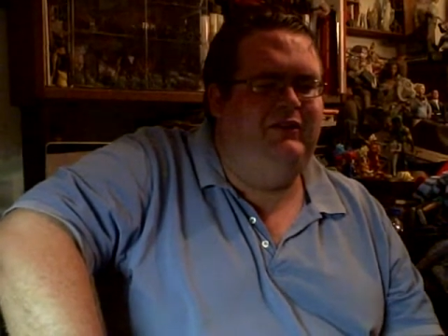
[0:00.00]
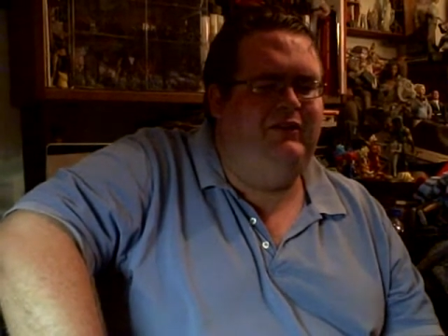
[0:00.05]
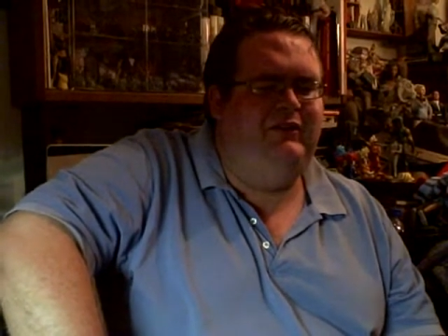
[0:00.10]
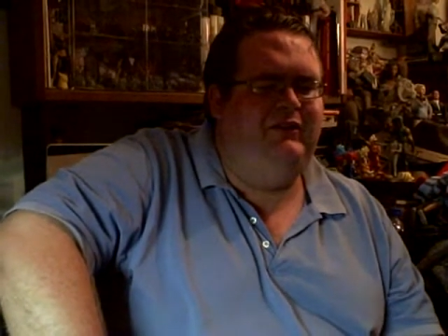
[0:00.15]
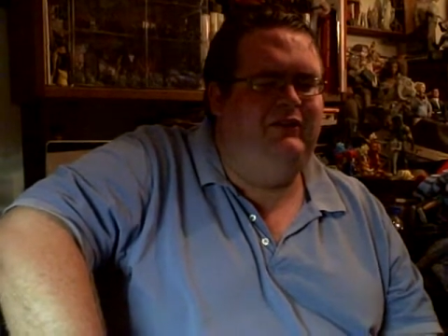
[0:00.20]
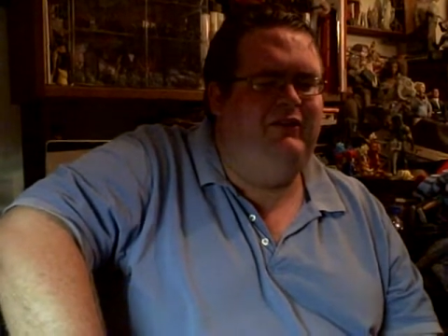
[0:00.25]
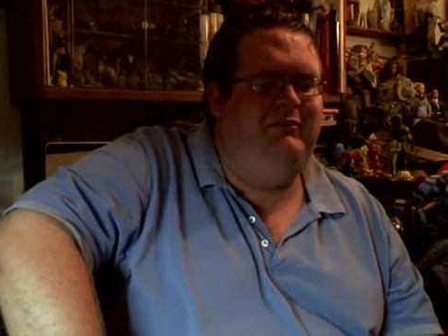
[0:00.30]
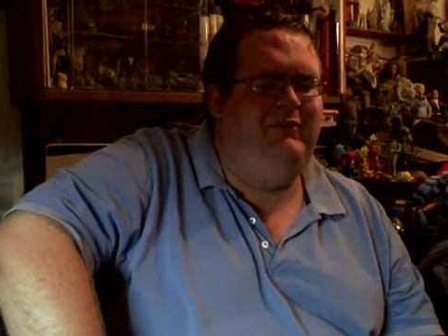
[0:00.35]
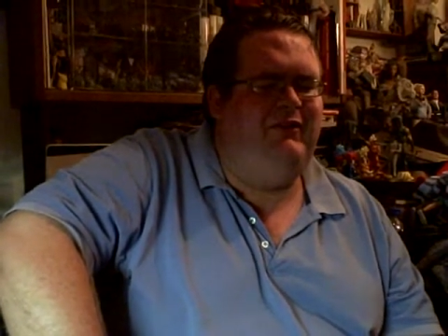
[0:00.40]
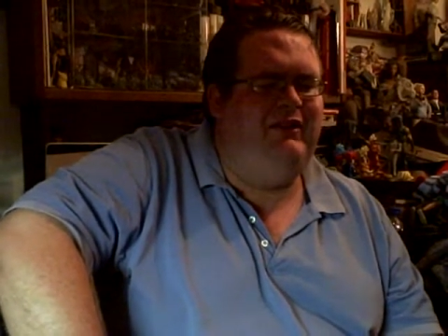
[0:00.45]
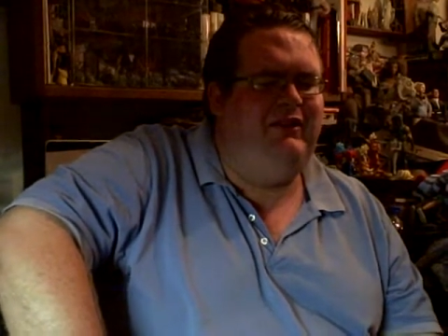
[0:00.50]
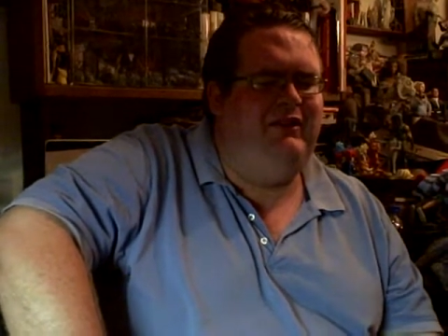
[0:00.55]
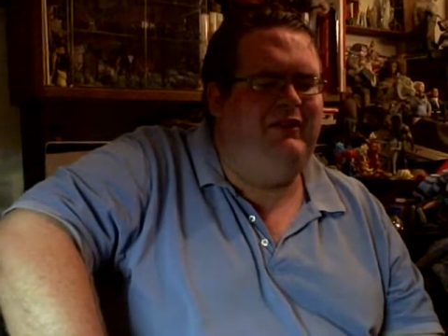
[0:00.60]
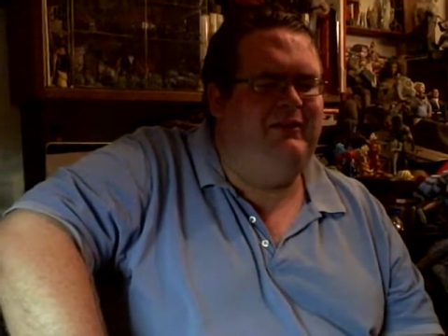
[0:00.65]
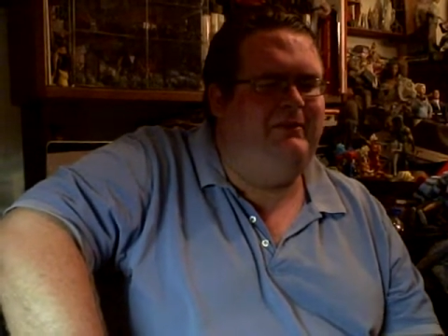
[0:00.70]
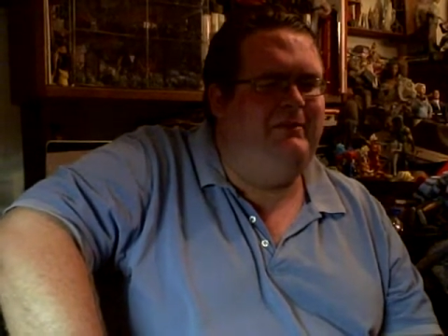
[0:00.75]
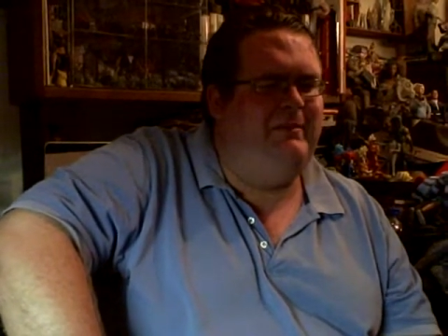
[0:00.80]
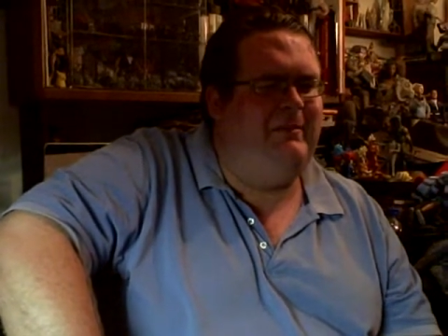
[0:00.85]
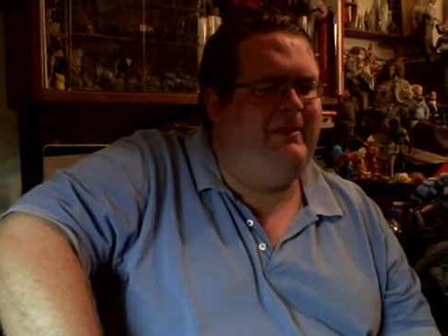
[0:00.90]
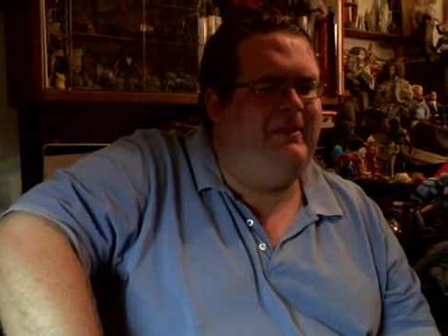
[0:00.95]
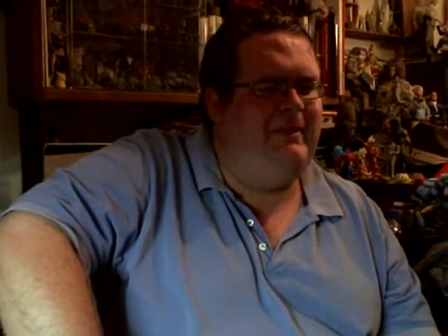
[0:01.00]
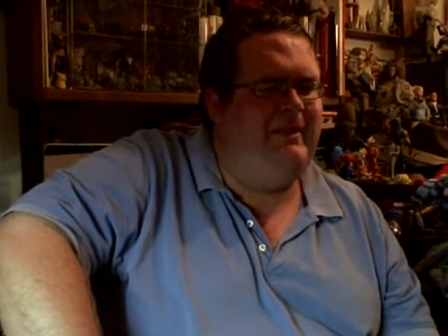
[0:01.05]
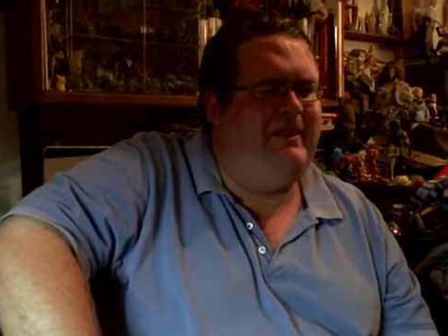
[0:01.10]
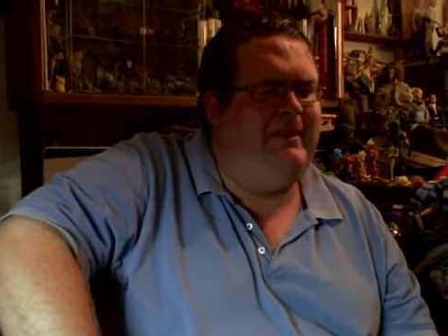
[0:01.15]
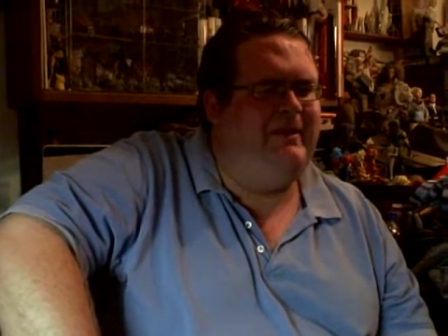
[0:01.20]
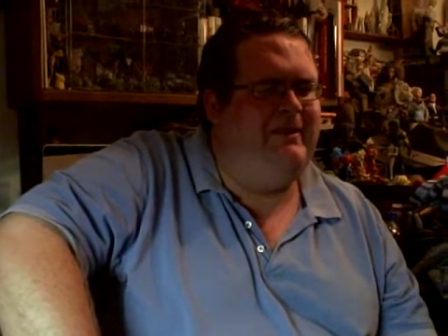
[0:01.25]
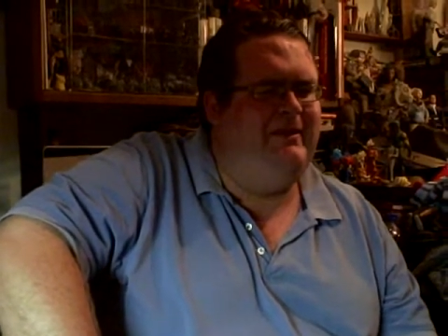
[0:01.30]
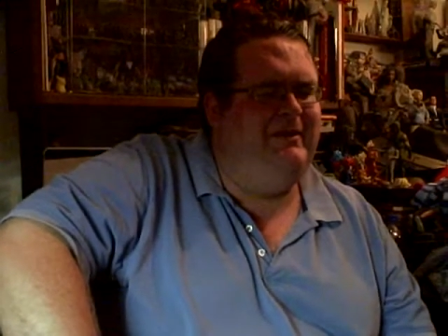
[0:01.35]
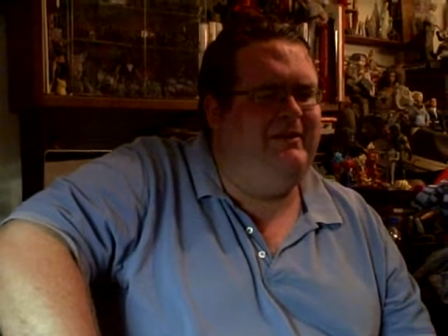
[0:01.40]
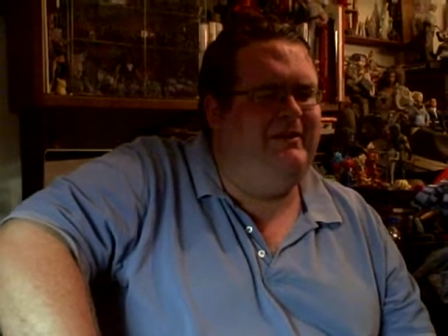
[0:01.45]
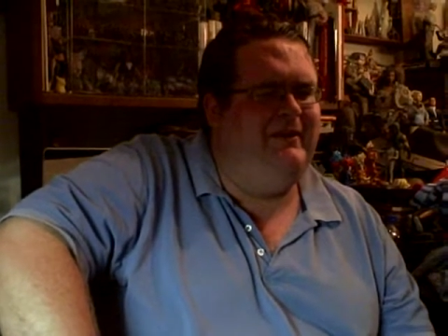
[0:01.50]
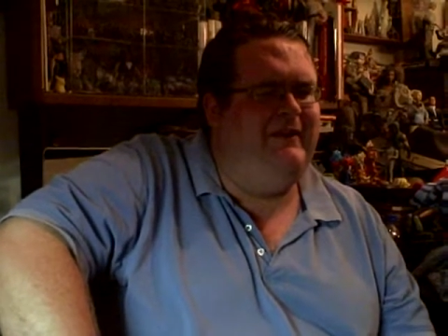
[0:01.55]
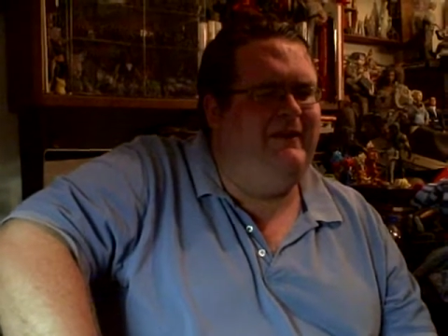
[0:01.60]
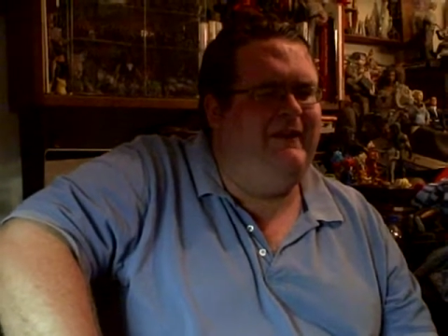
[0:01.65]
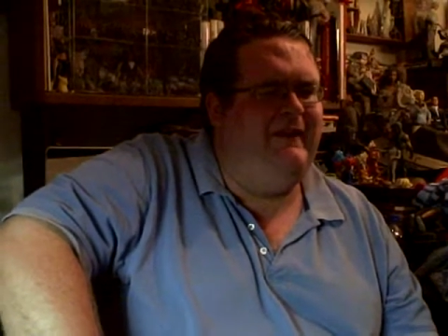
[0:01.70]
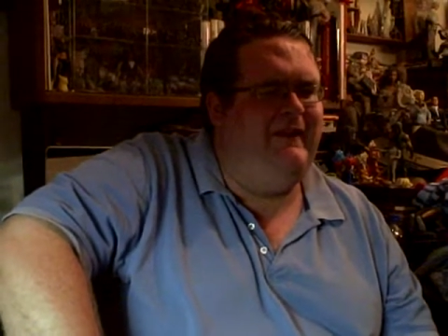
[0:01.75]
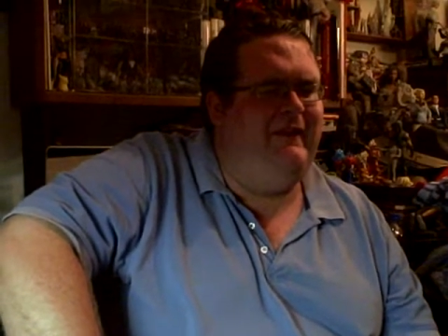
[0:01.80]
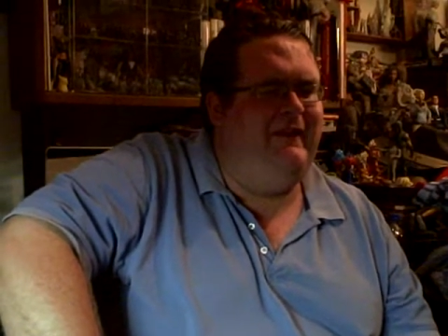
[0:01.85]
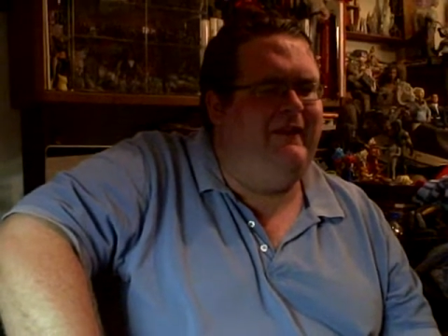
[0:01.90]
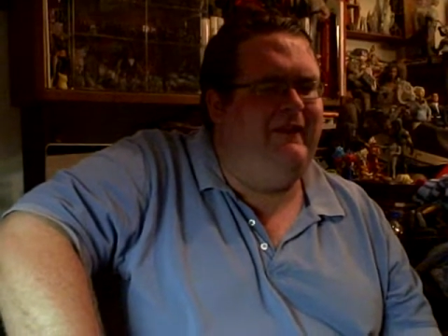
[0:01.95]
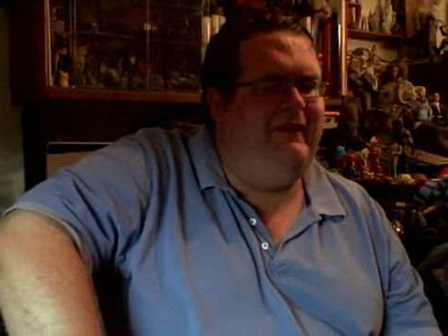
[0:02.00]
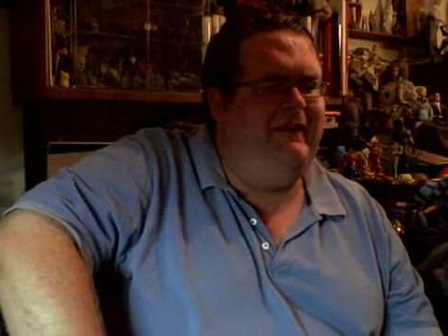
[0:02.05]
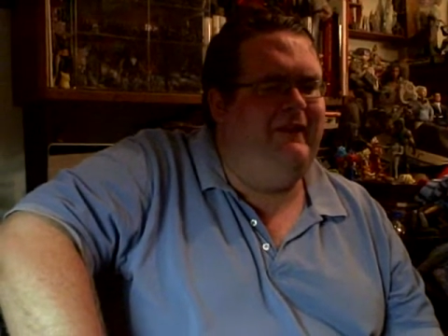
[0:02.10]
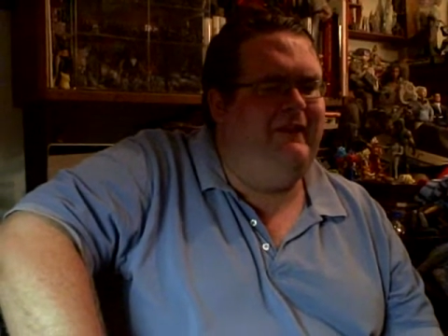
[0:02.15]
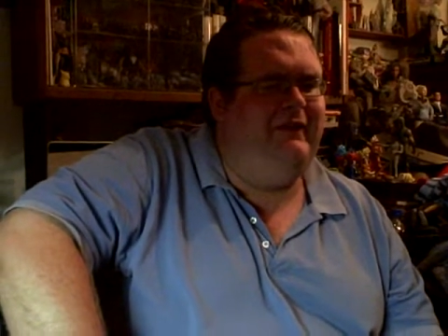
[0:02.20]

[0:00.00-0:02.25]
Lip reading: So he's part snake?